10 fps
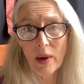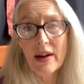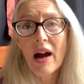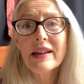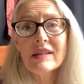
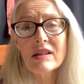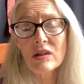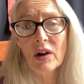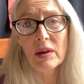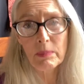I
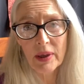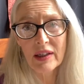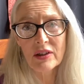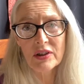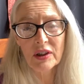start a
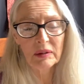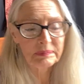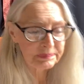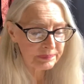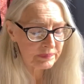picture,
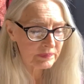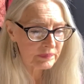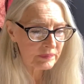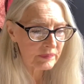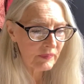
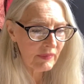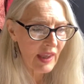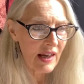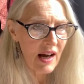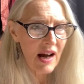
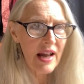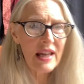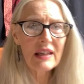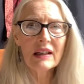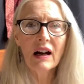
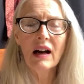I